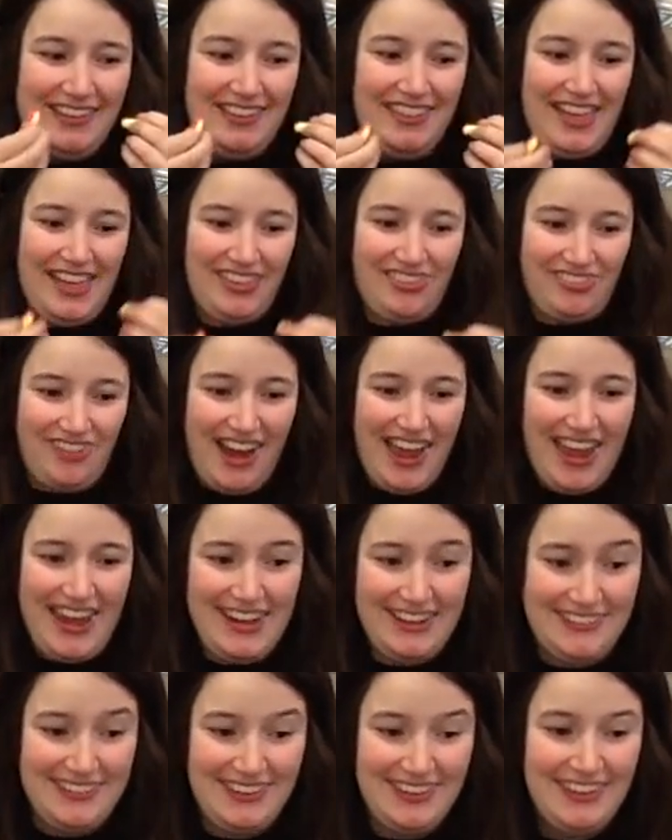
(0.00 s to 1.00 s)
That's
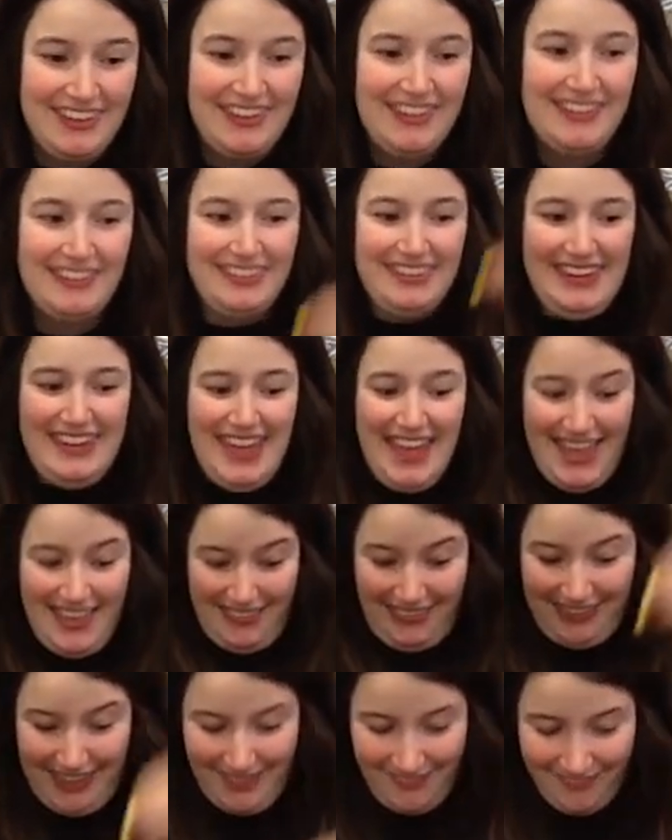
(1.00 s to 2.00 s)
right.
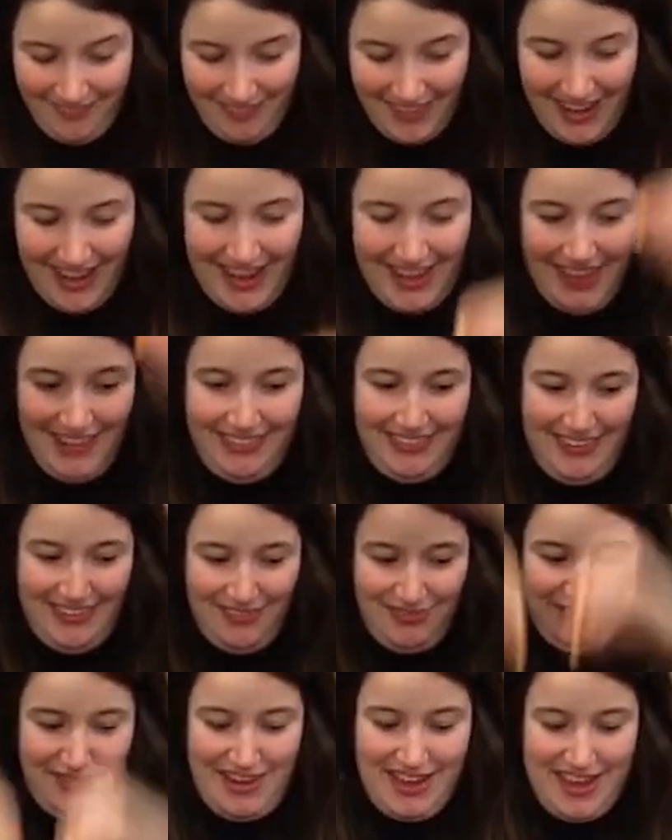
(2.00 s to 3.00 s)
Yes, it
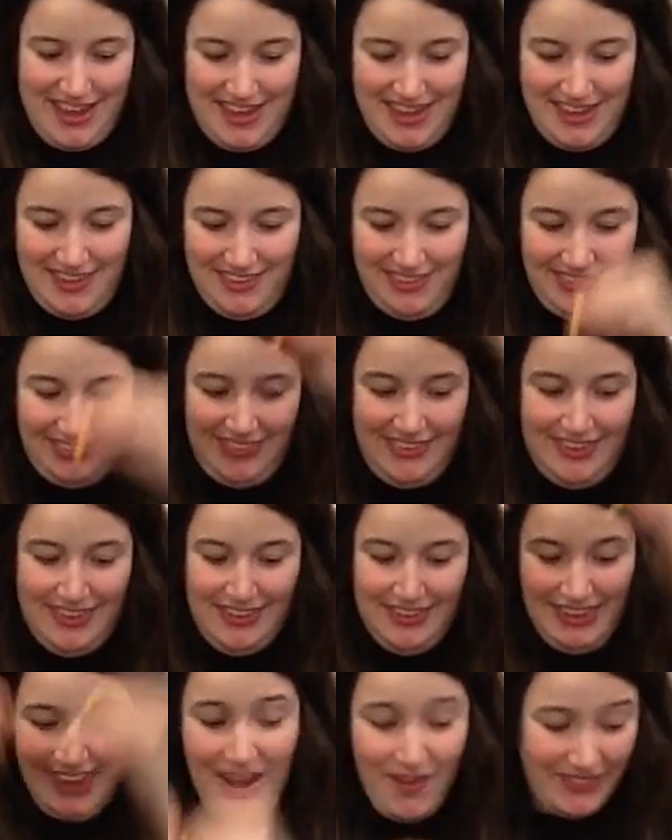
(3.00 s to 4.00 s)
was.
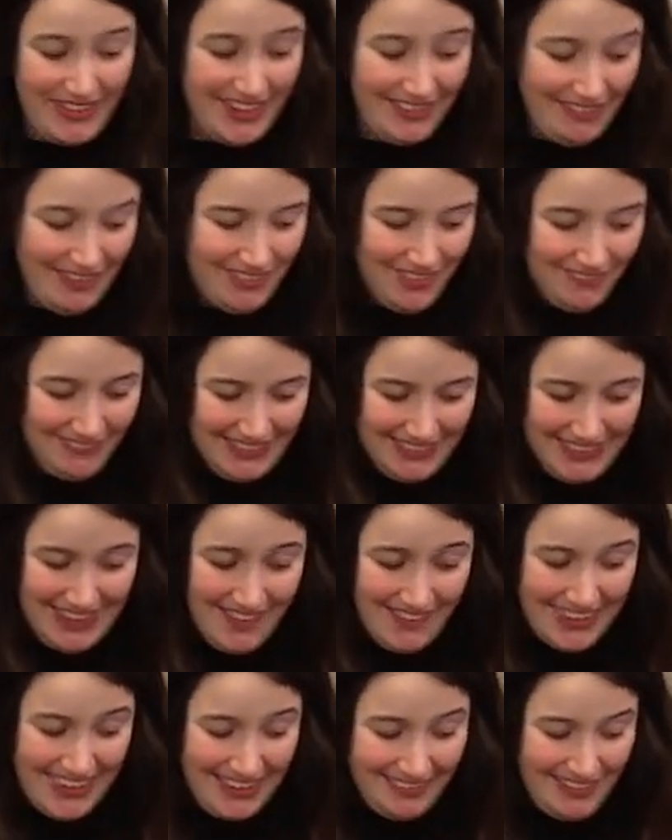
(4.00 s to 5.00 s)
You, get away from me.
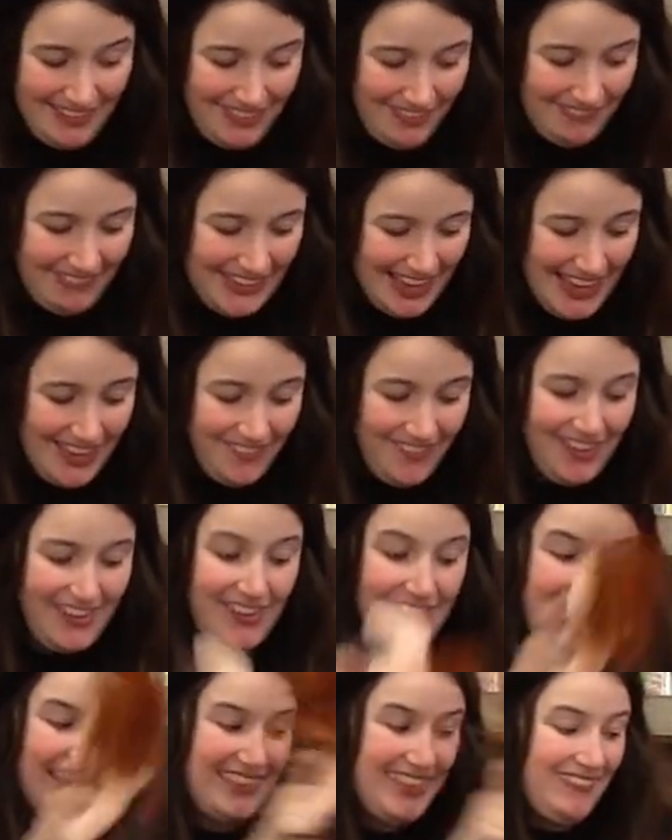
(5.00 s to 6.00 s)
You, get away from me. I don't want
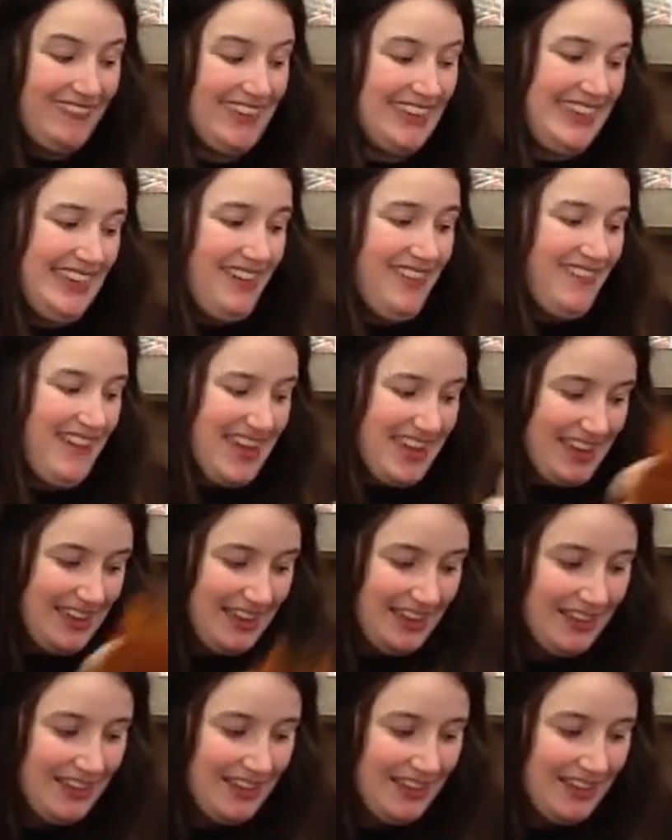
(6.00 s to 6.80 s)
you touching me. Get away.